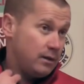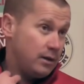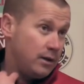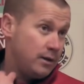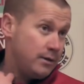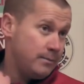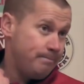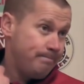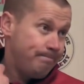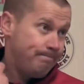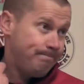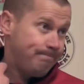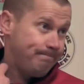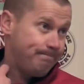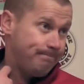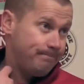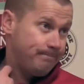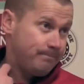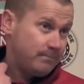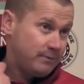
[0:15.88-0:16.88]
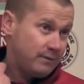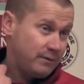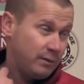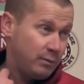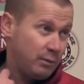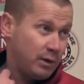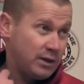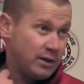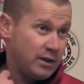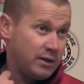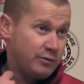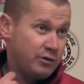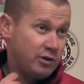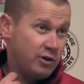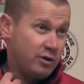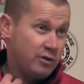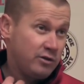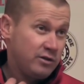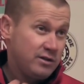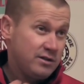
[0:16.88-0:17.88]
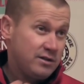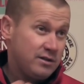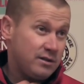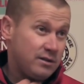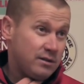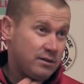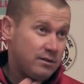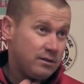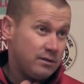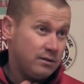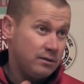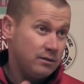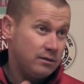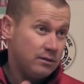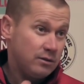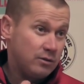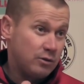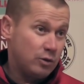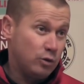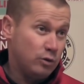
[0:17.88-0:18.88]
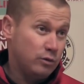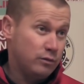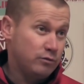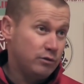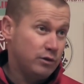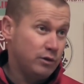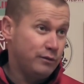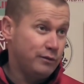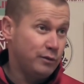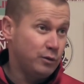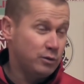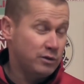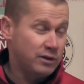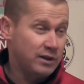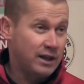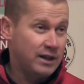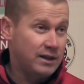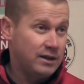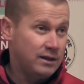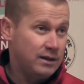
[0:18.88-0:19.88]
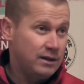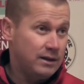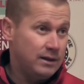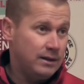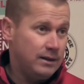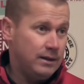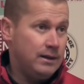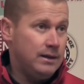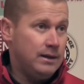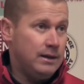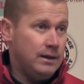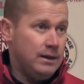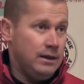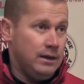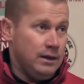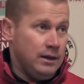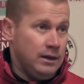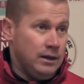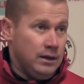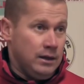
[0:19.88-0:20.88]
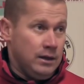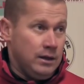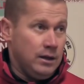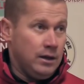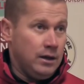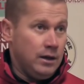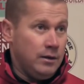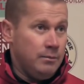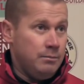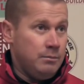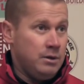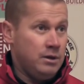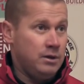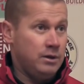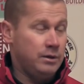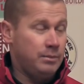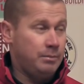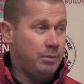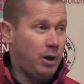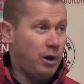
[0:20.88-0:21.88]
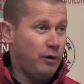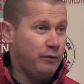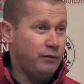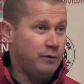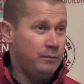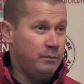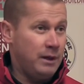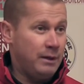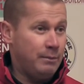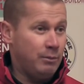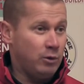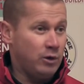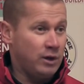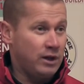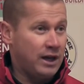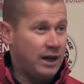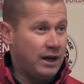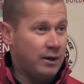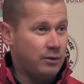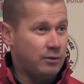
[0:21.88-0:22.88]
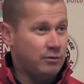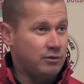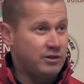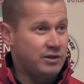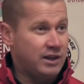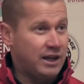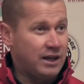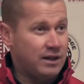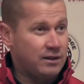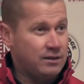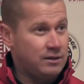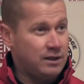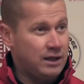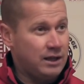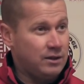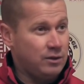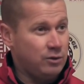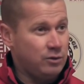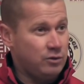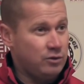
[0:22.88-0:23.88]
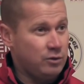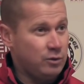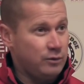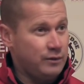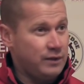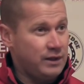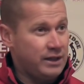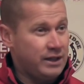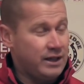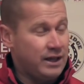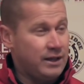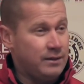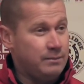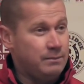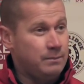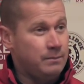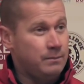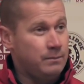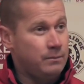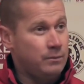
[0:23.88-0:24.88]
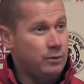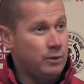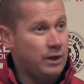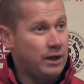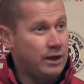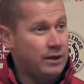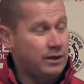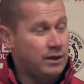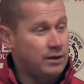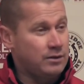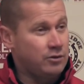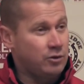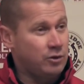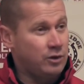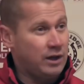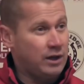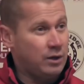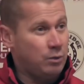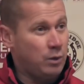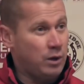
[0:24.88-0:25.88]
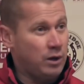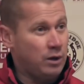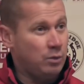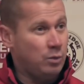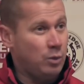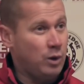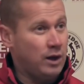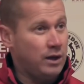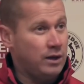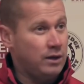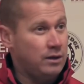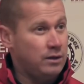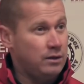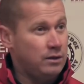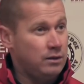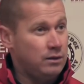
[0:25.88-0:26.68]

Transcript: I think we had enough chances to score 3 or 4 today. Apart from them on the counter attack late on, sort of in the game, where Johnny had a one-on-one.